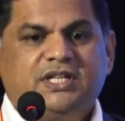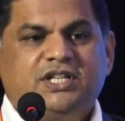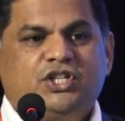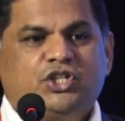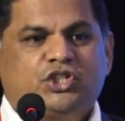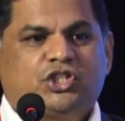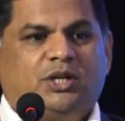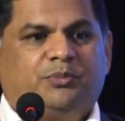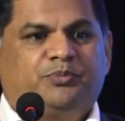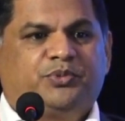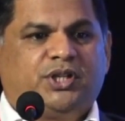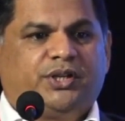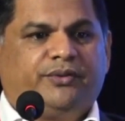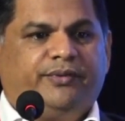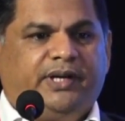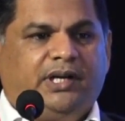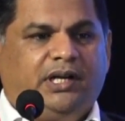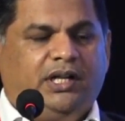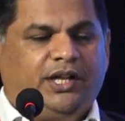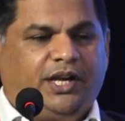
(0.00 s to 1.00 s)

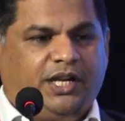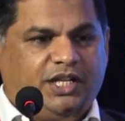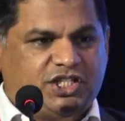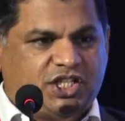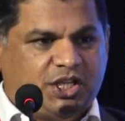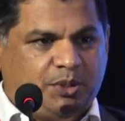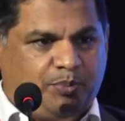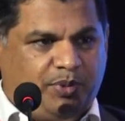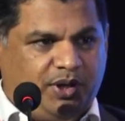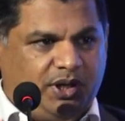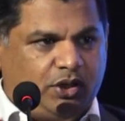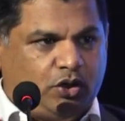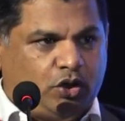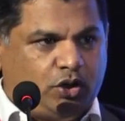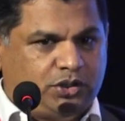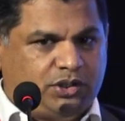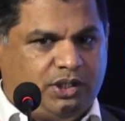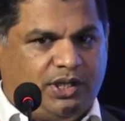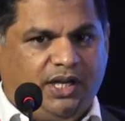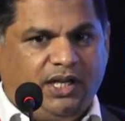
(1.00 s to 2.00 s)
subsequently recipe
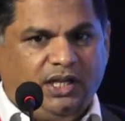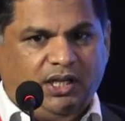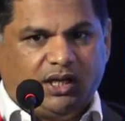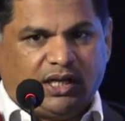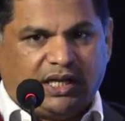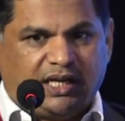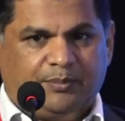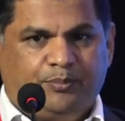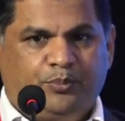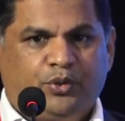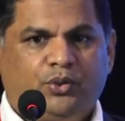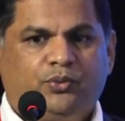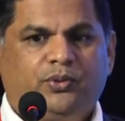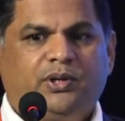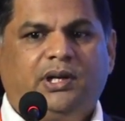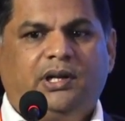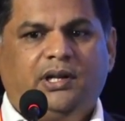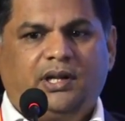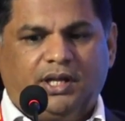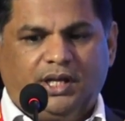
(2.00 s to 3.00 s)
authoring,
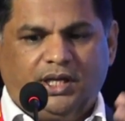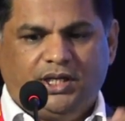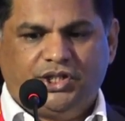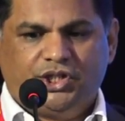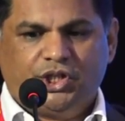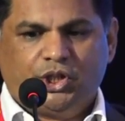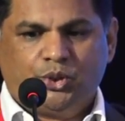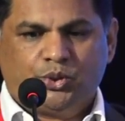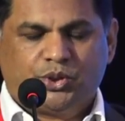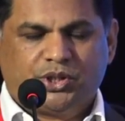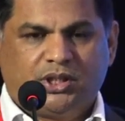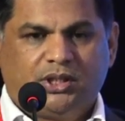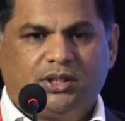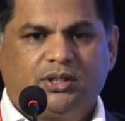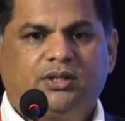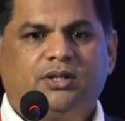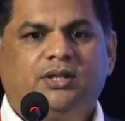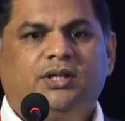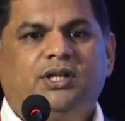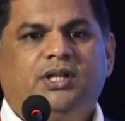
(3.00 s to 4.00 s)
approval, execution,
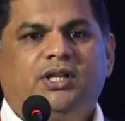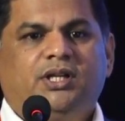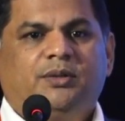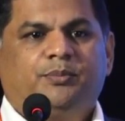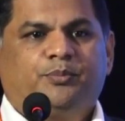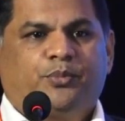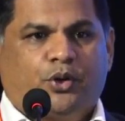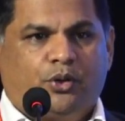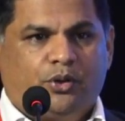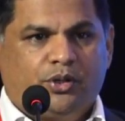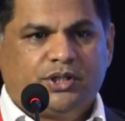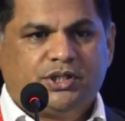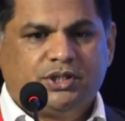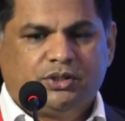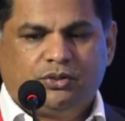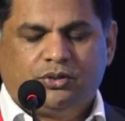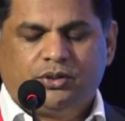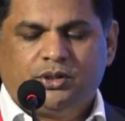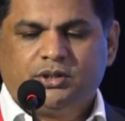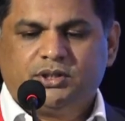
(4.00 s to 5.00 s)
production
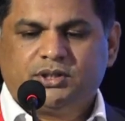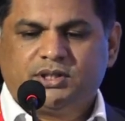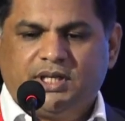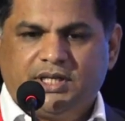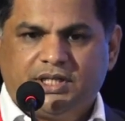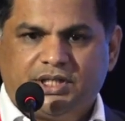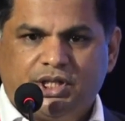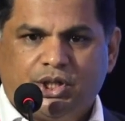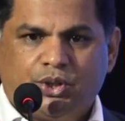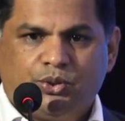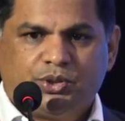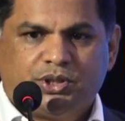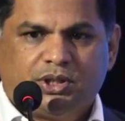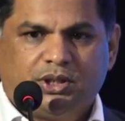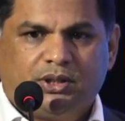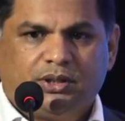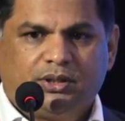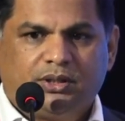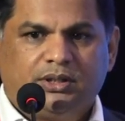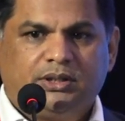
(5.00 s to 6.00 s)
orders
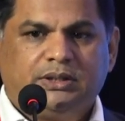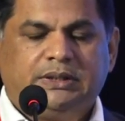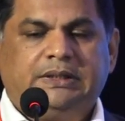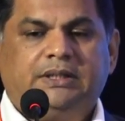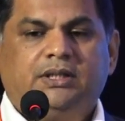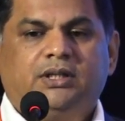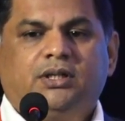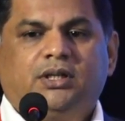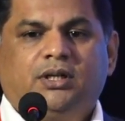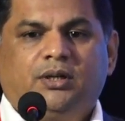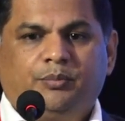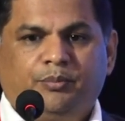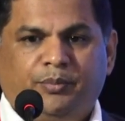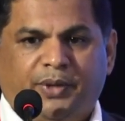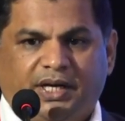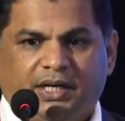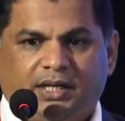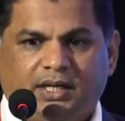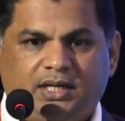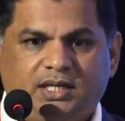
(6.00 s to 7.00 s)
execution,
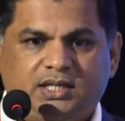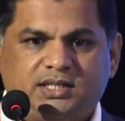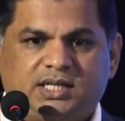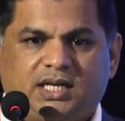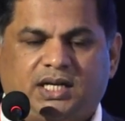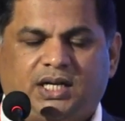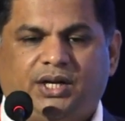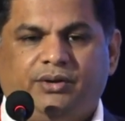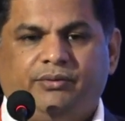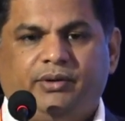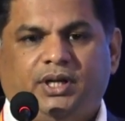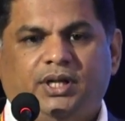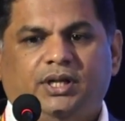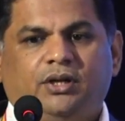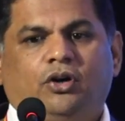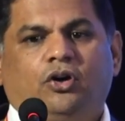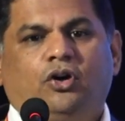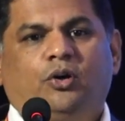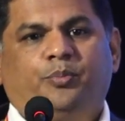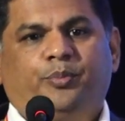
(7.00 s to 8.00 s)
maintenance activity,
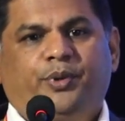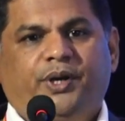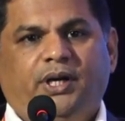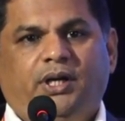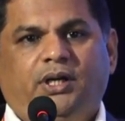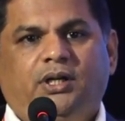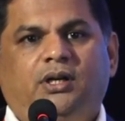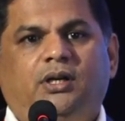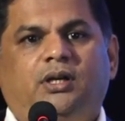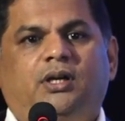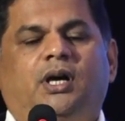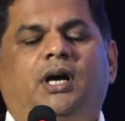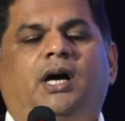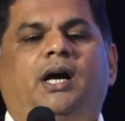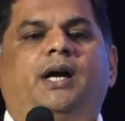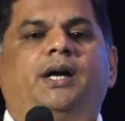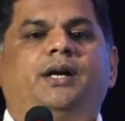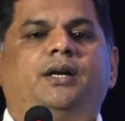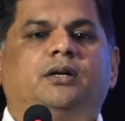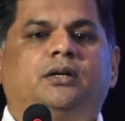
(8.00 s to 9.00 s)
operator
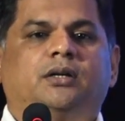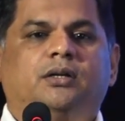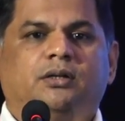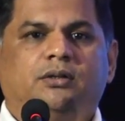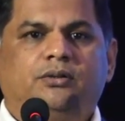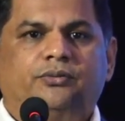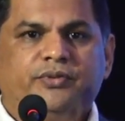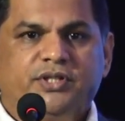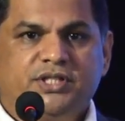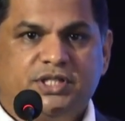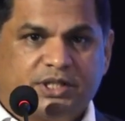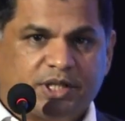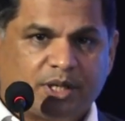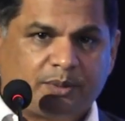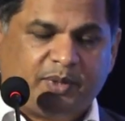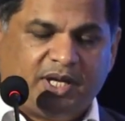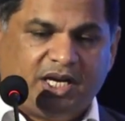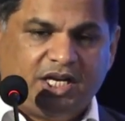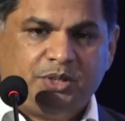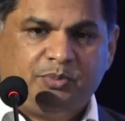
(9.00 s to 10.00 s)
and visitor
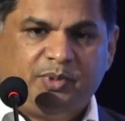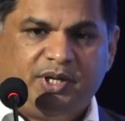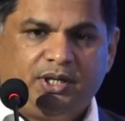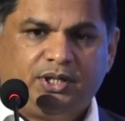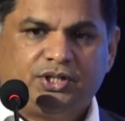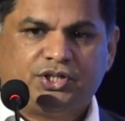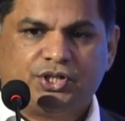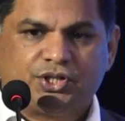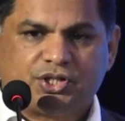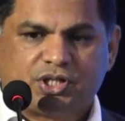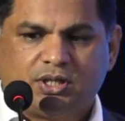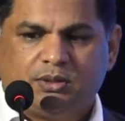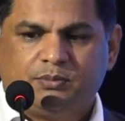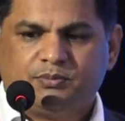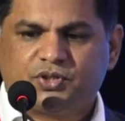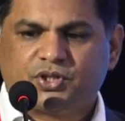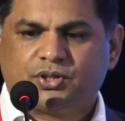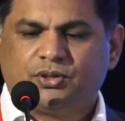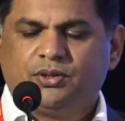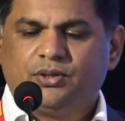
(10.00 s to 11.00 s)
management
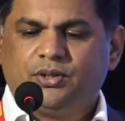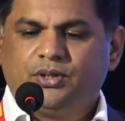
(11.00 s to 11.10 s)
systems.